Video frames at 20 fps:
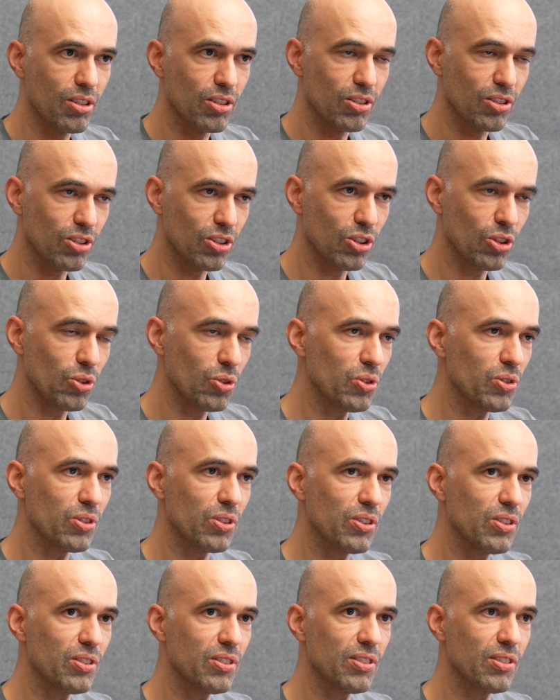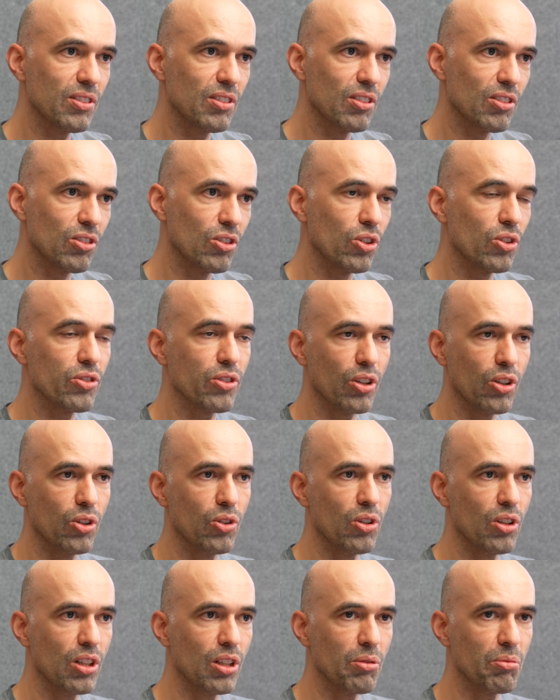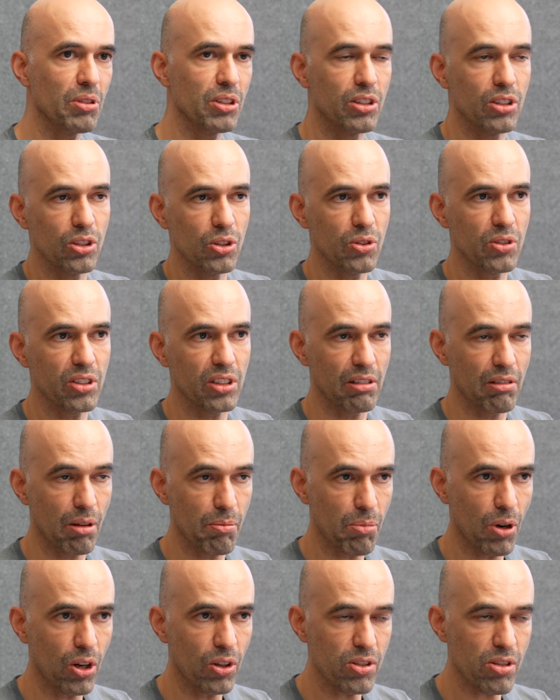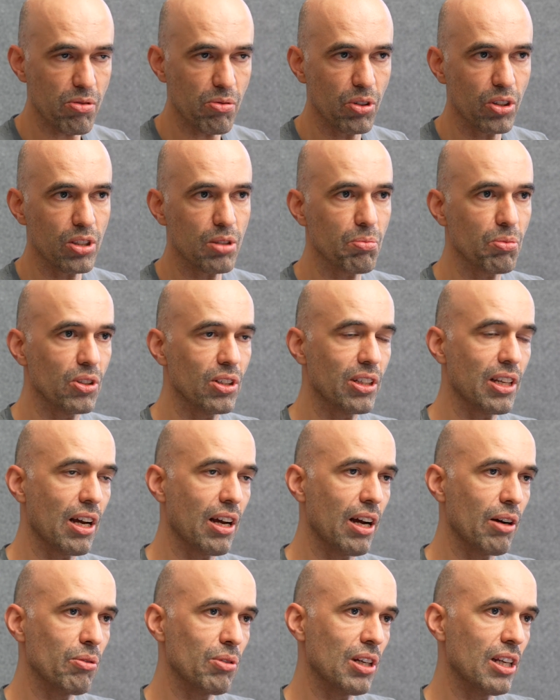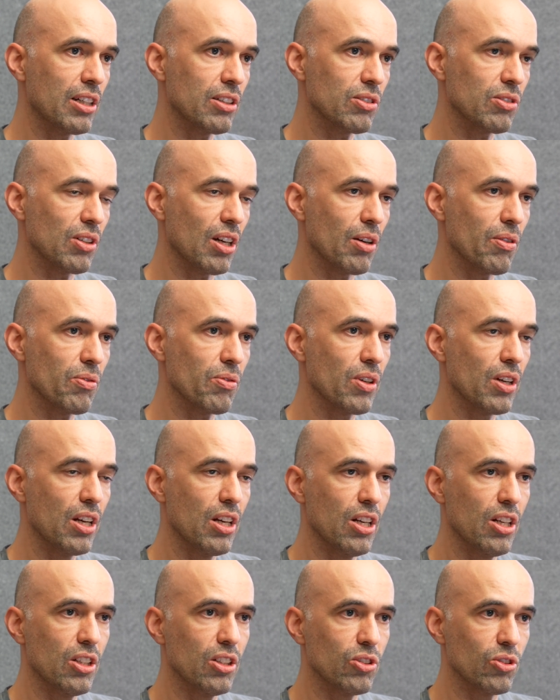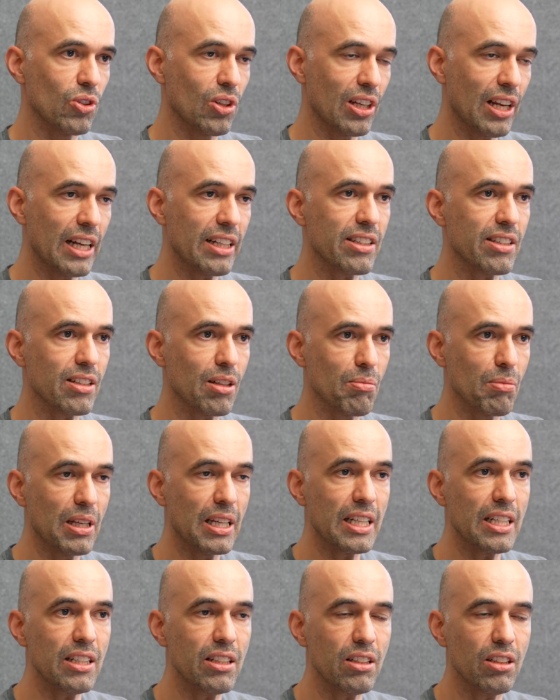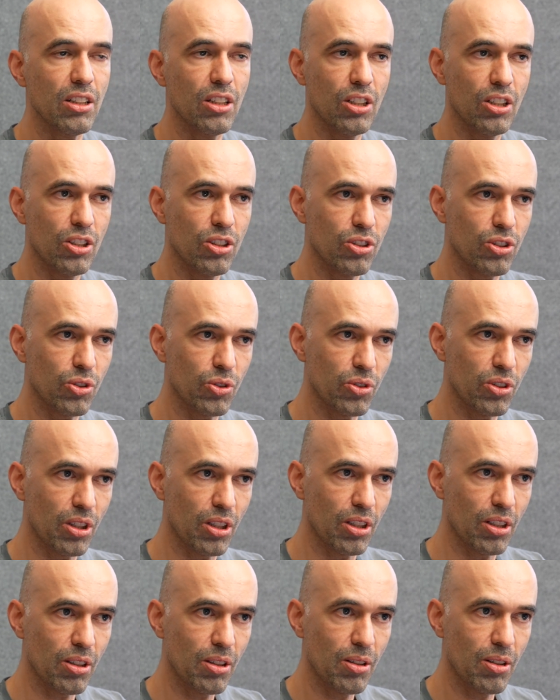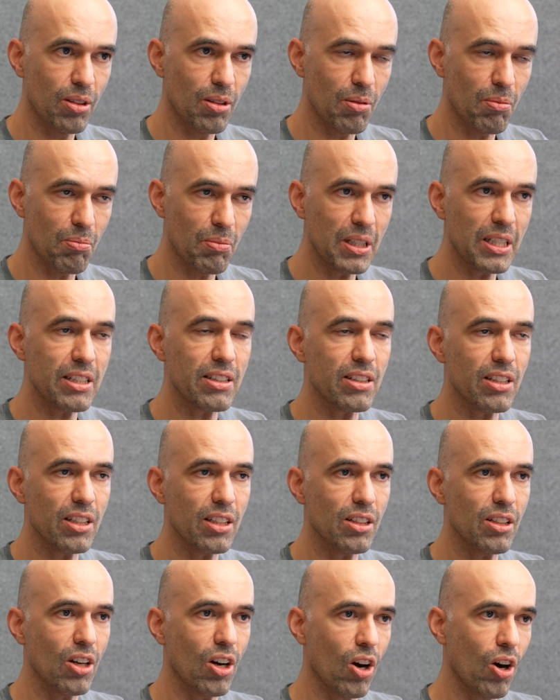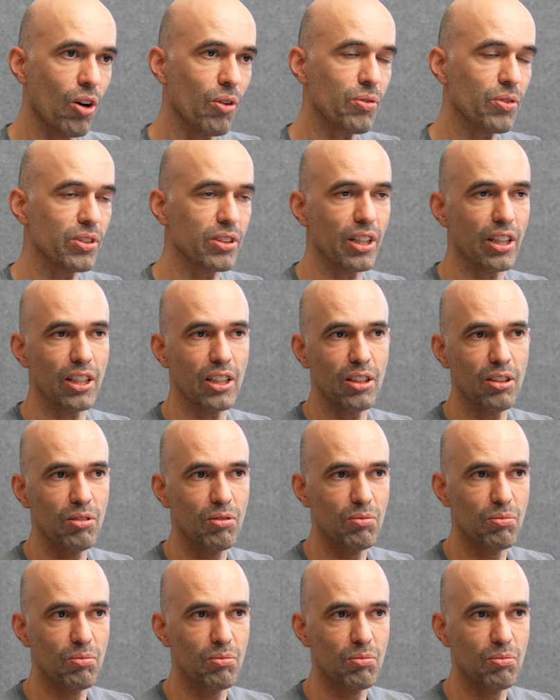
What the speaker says: users not only with the username and password, but I would like to have to let them in to the meeting after they